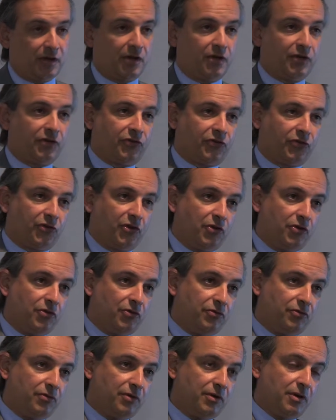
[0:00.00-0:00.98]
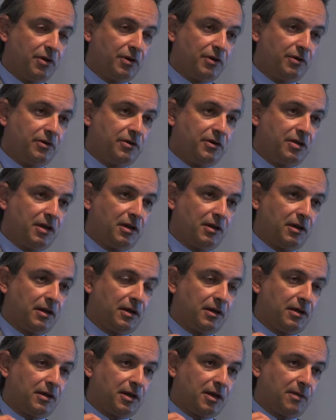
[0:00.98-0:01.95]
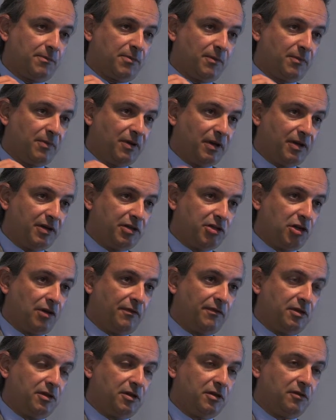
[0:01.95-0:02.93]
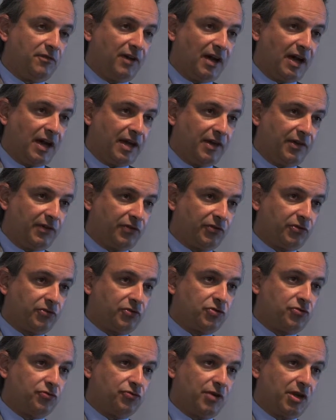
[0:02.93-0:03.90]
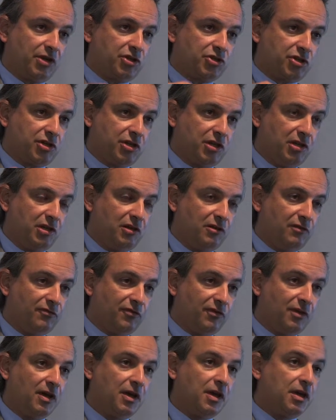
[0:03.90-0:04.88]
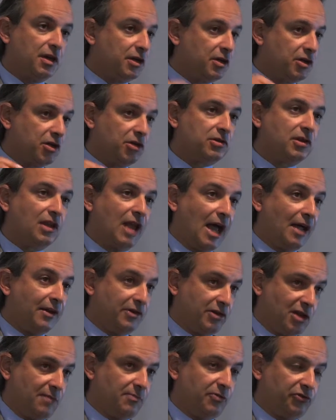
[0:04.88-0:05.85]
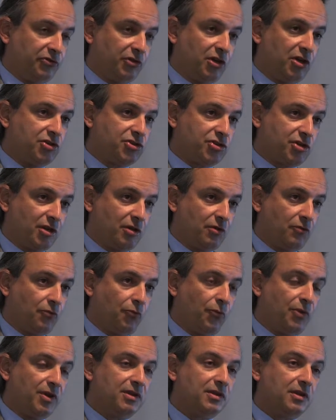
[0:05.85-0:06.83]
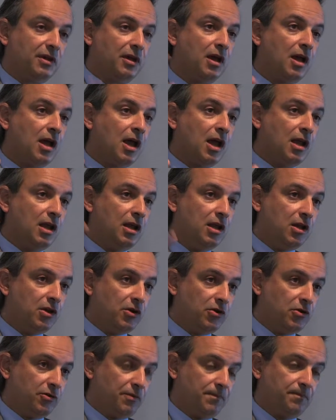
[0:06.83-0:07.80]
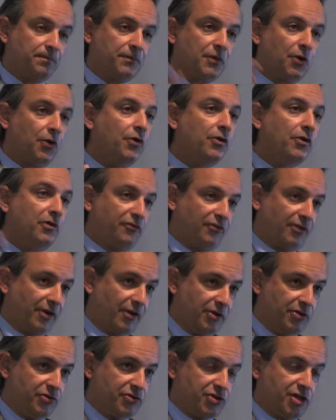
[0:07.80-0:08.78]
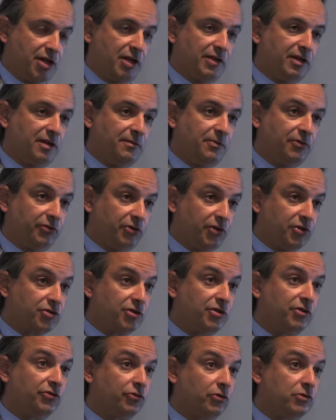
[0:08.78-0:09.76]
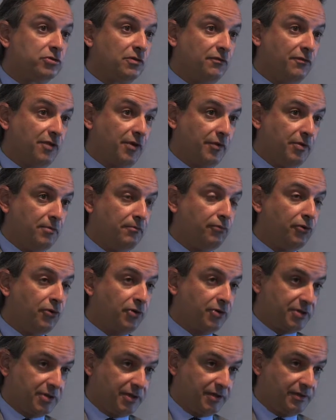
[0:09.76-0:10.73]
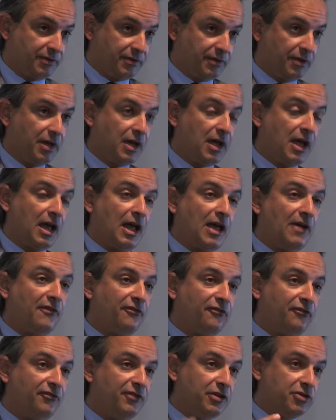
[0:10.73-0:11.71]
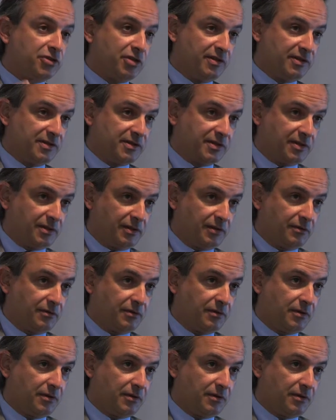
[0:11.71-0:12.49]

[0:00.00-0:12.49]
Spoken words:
So the capability of a device to achieve good lung deposition with low oropharyngeal deposition is also very important. Efficiency.